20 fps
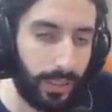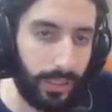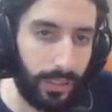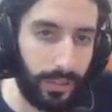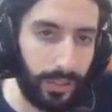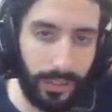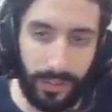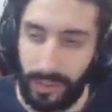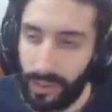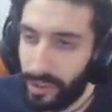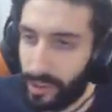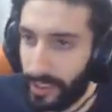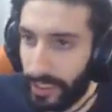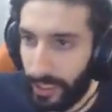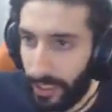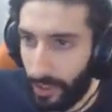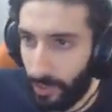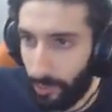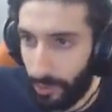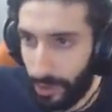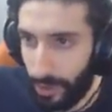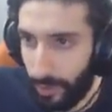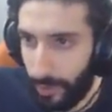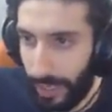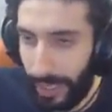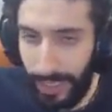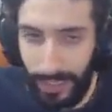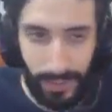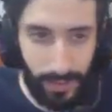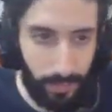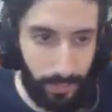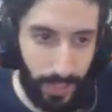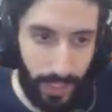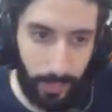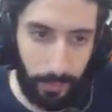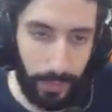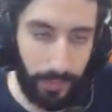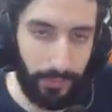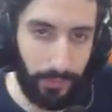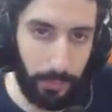Let's just say Guild Wars 2 has better
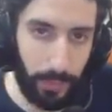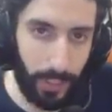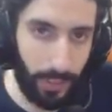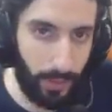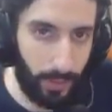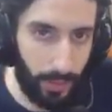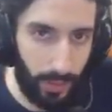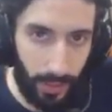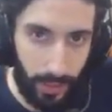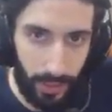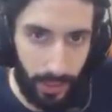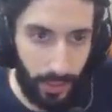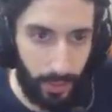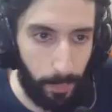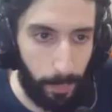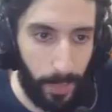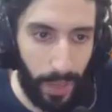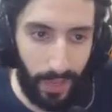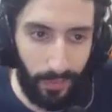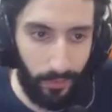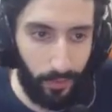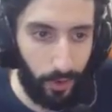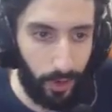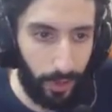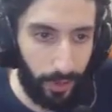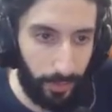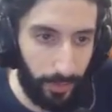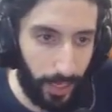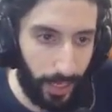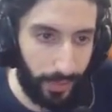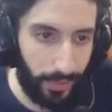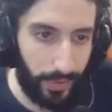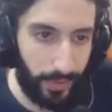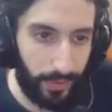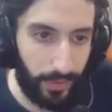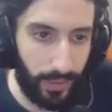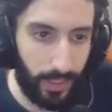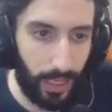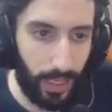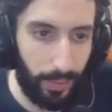PvP uh, by far. I think
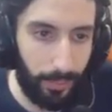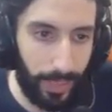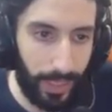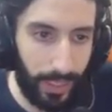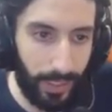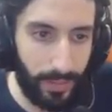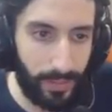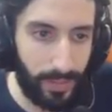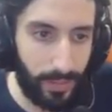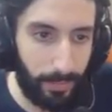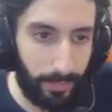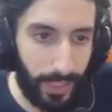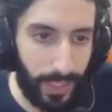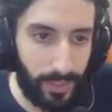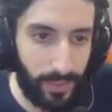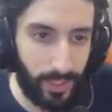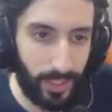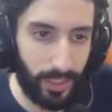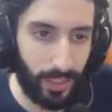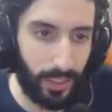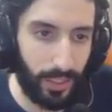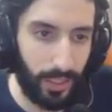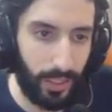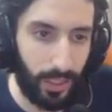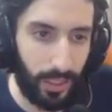the combat is amazing.